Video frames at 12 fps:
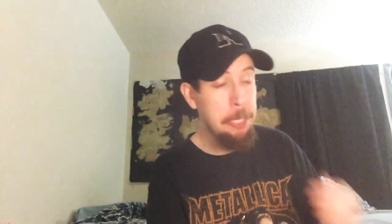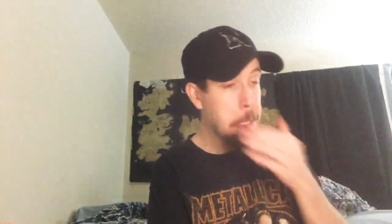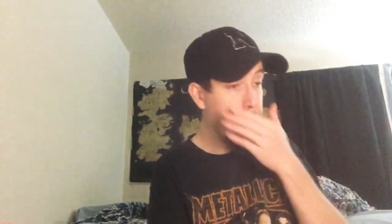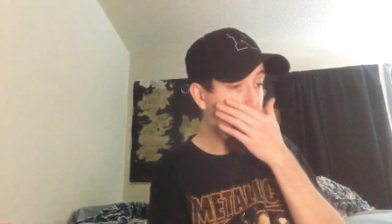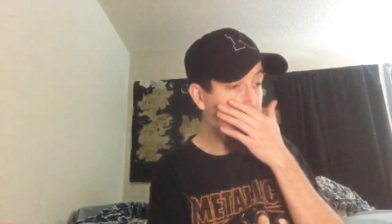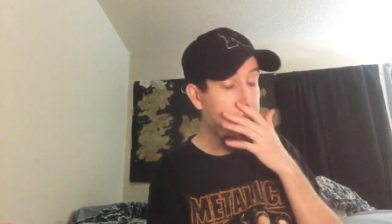
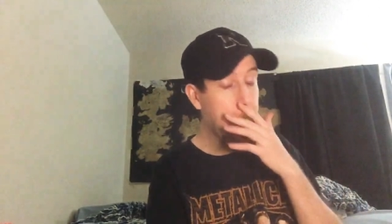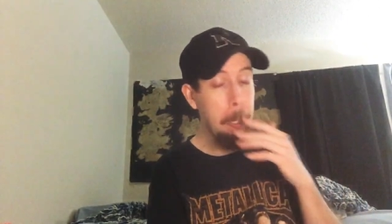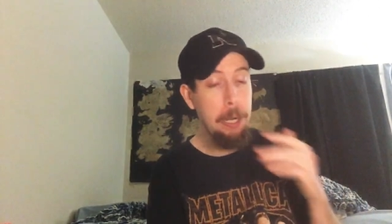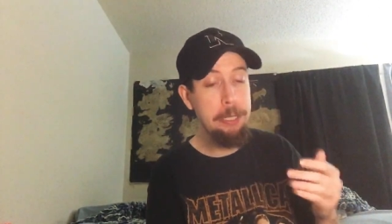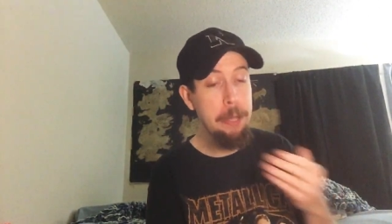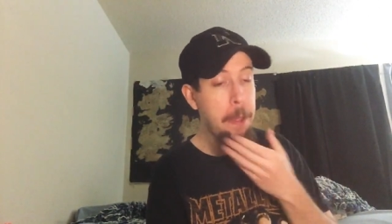So, of
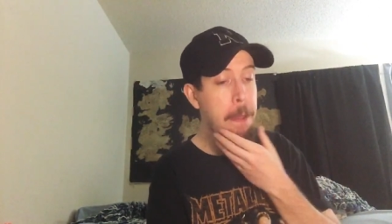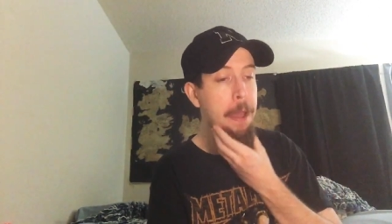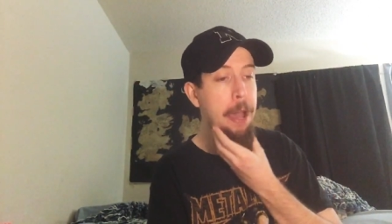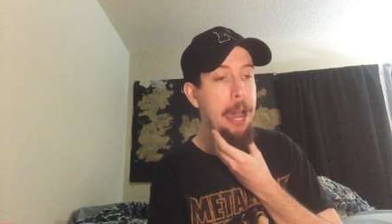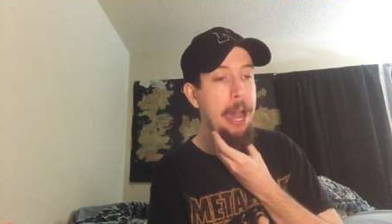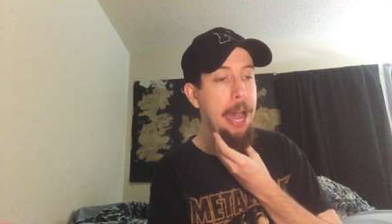course,
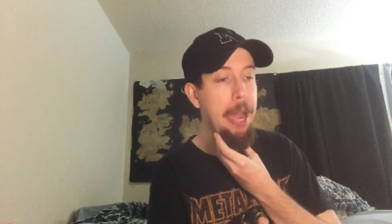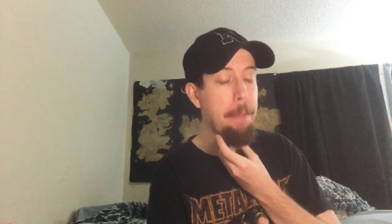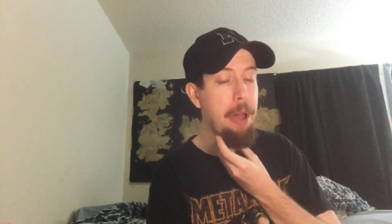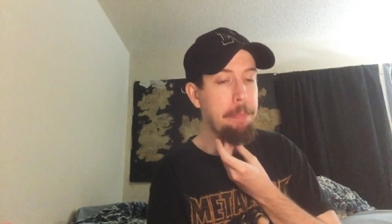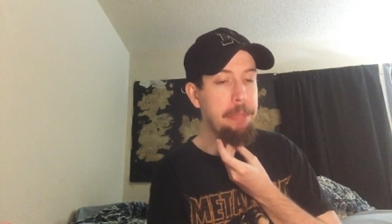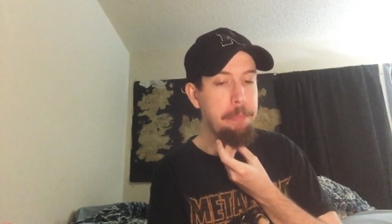I'm
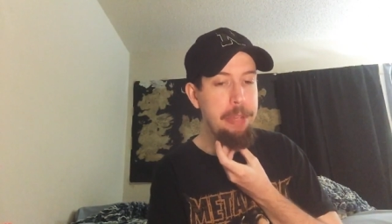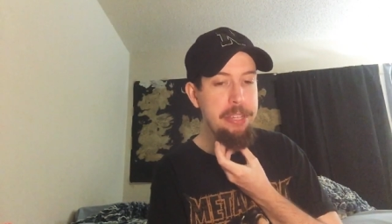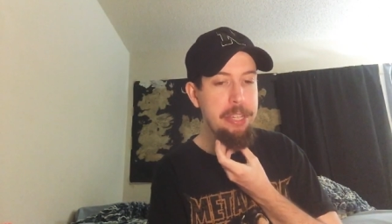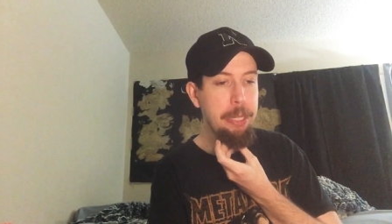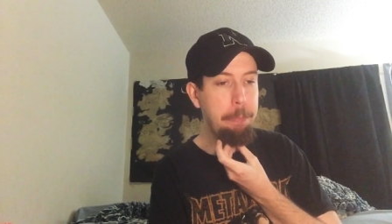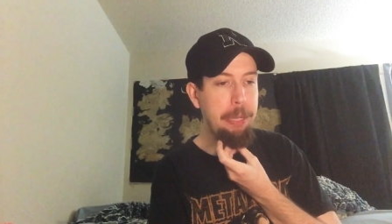
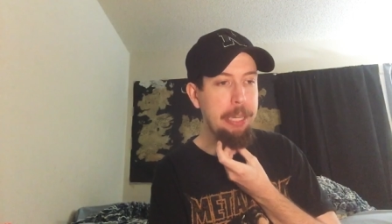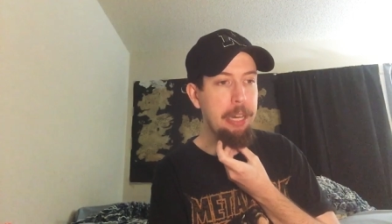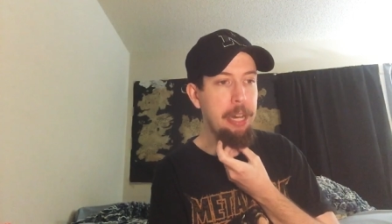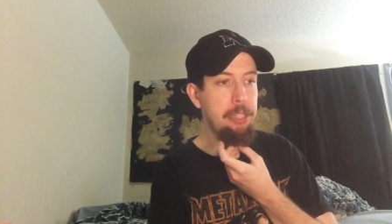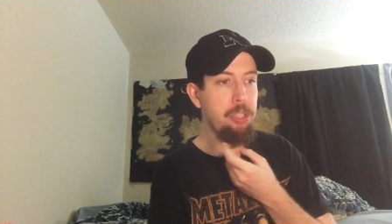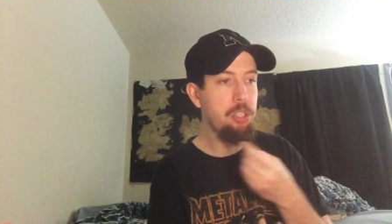optimistic
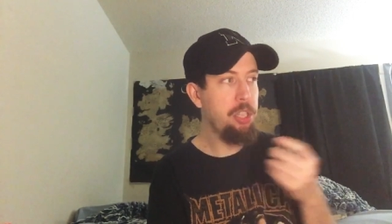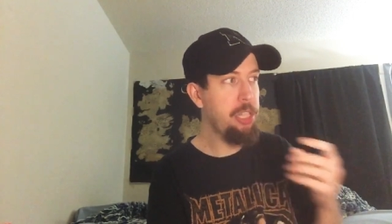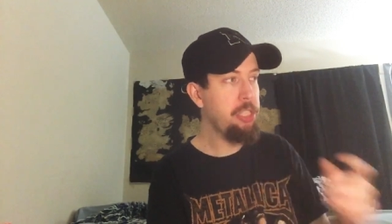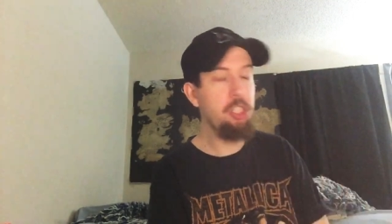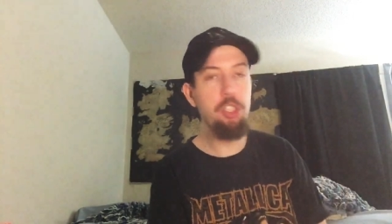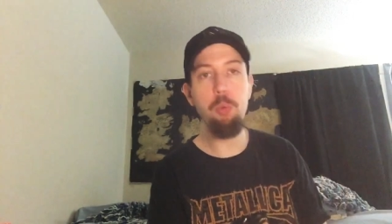because
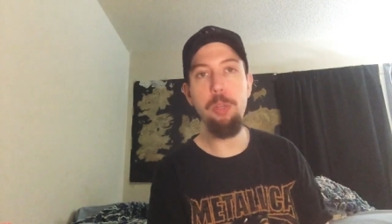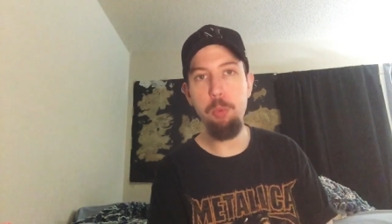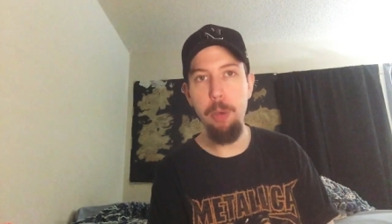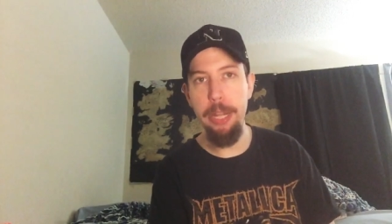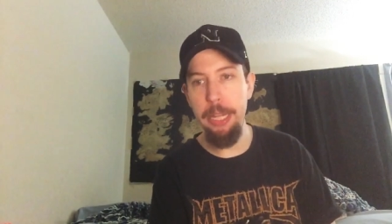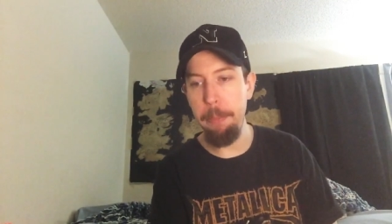this is
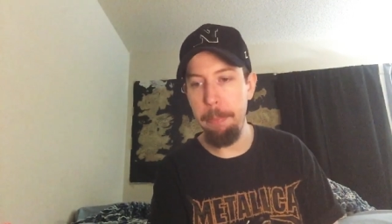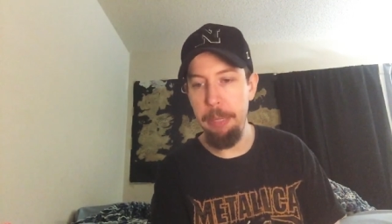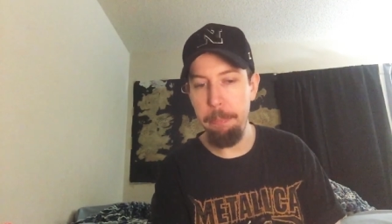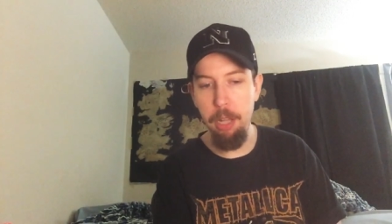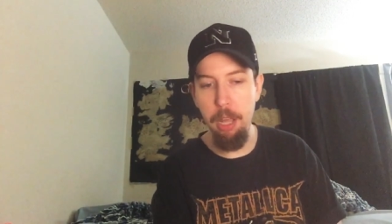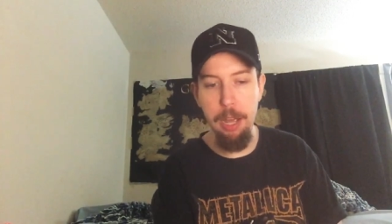what's waking
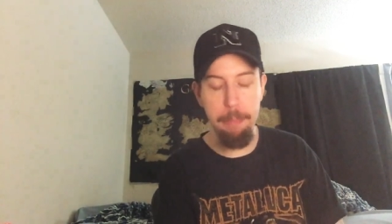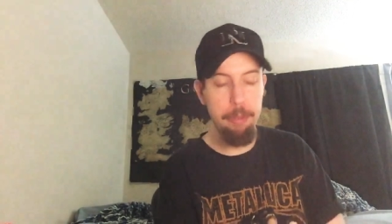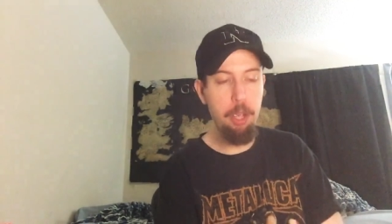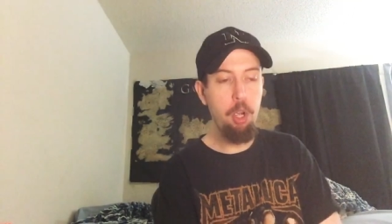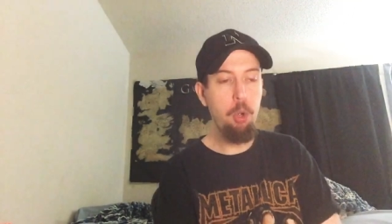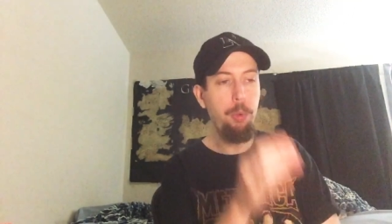people up.